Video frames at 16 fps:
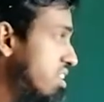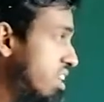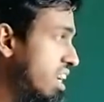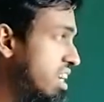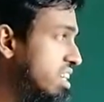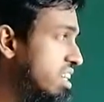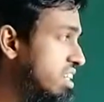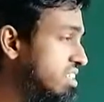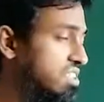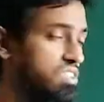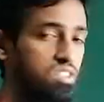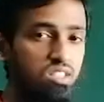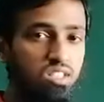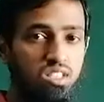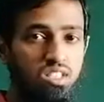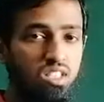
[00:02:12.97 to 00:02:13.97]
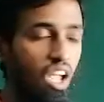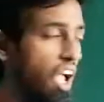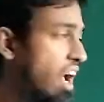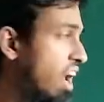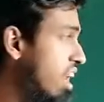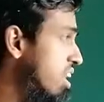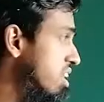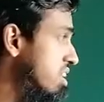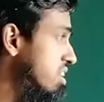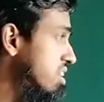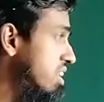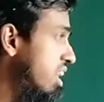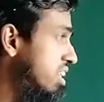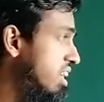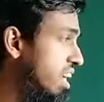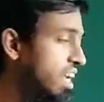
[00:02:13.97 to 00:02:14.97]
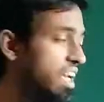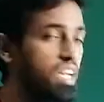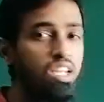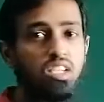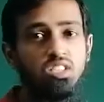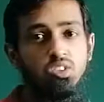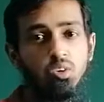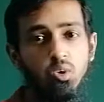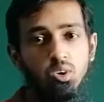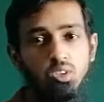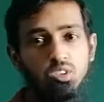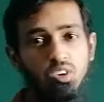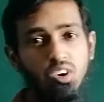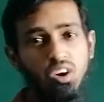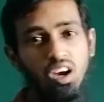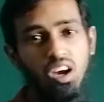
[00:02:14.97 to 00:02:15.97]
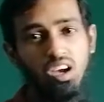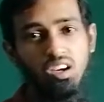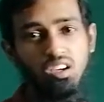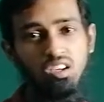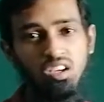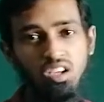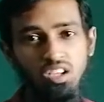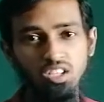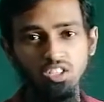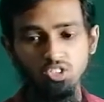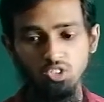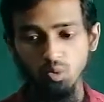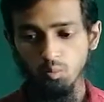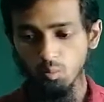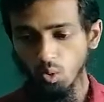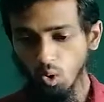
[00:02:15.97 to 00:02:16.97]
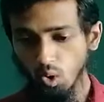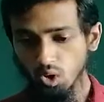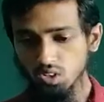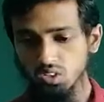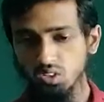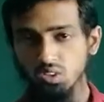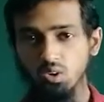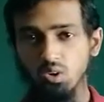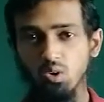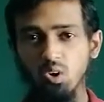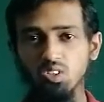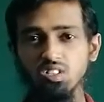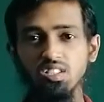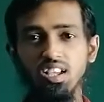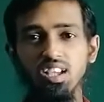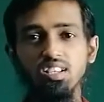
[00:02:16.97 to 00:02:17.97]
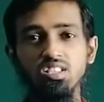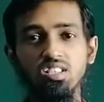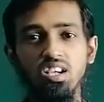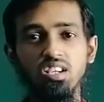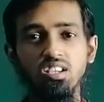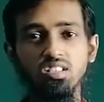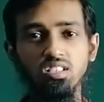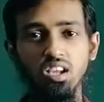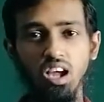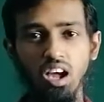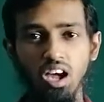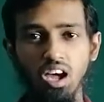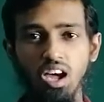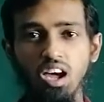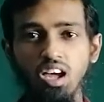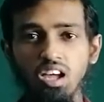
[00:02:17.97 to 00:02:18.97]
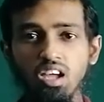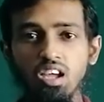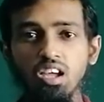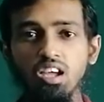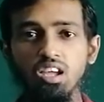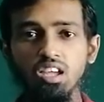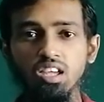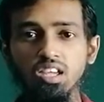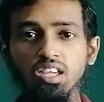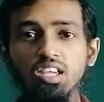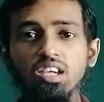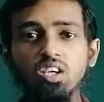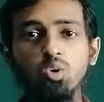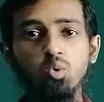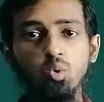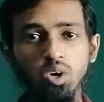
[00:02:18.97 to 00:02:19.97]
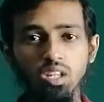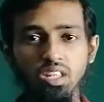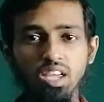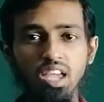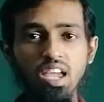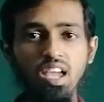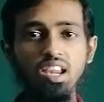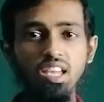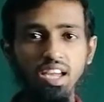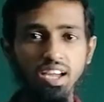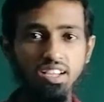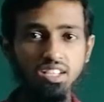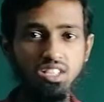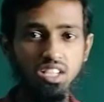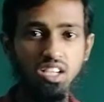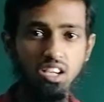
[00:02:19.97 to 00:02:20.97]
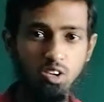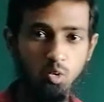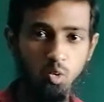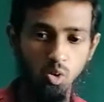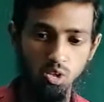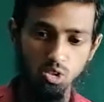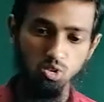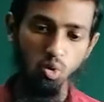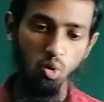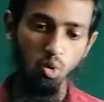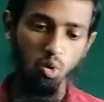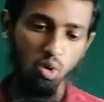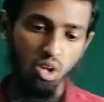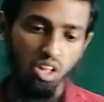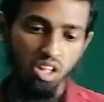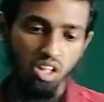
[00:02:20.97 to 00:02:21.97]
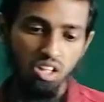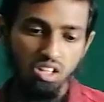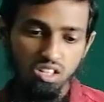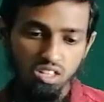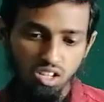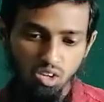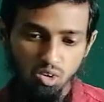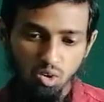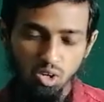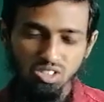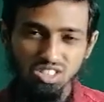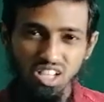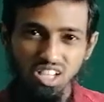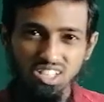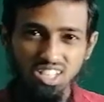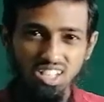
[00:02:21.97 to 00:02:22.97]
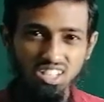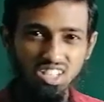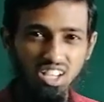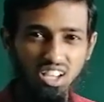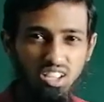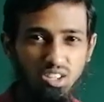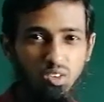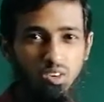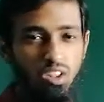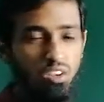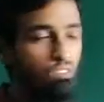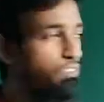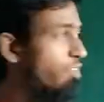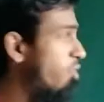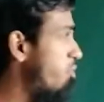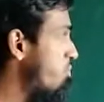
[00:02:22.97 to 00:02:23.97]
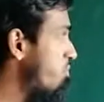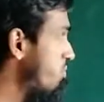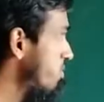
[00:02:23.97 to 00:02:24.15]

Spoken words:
radius is R, the other end is also R. So both cross sections are equal, the area is equal, so the cross sections are uniform.